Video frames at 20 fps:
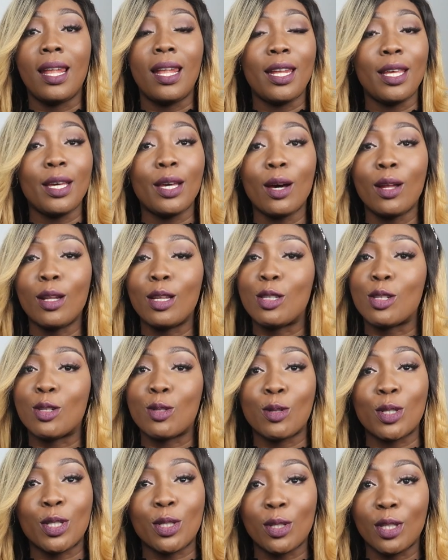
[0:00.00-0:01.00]
legal and
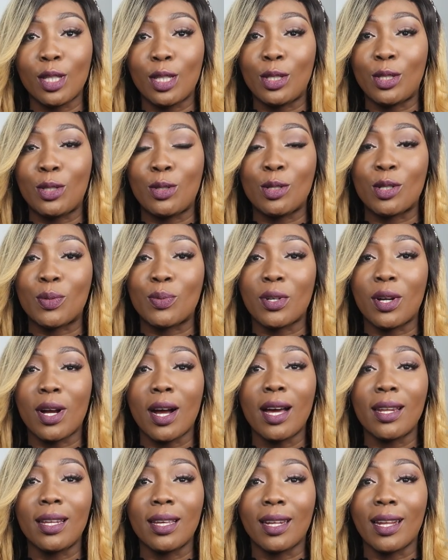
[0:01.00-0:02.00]
social issues
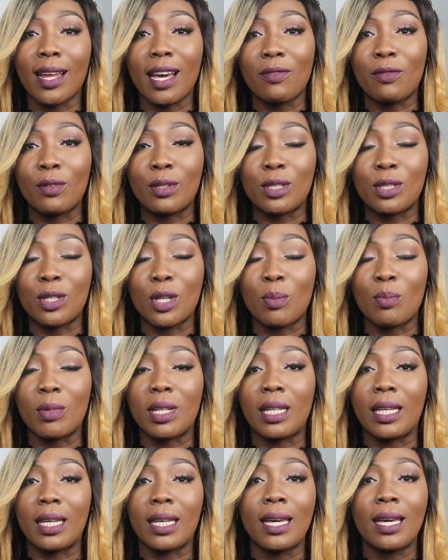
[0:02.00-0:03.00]
regarding life in
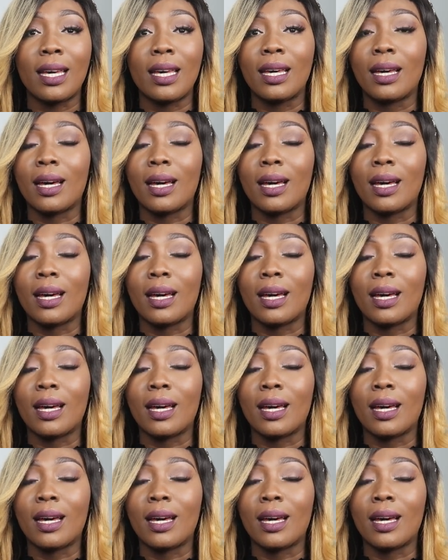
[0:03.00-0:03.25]
Germany,